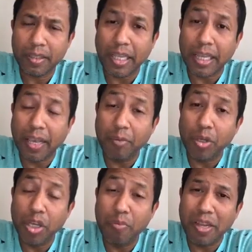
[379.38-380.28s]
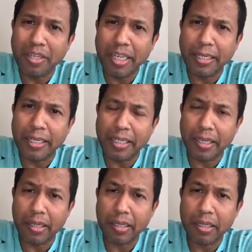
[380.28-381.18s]
They gave you human
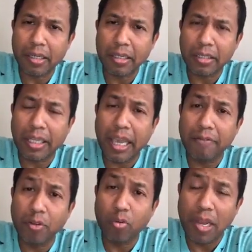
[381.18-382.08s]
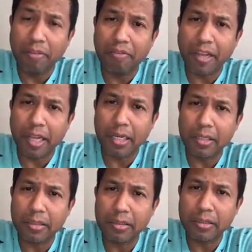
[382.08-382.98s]
dignity. They gave you welfare.
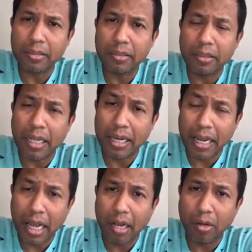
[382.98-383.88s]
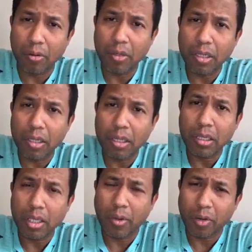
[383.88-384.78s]
And now
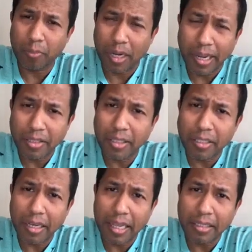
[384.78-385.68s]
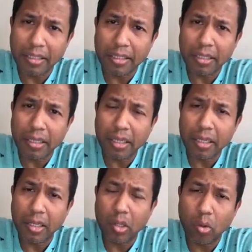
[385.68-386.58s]
you want to pillage these lands?
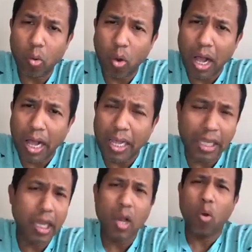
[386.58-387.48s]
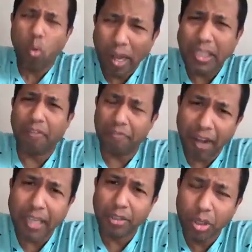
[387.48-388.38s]
Why? Why the
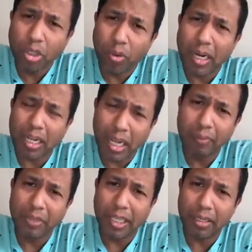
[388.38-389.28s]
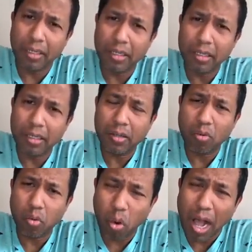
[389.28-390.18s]
fuck do you want to come then?
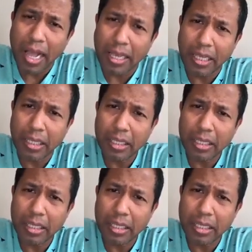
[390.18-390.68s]
Why?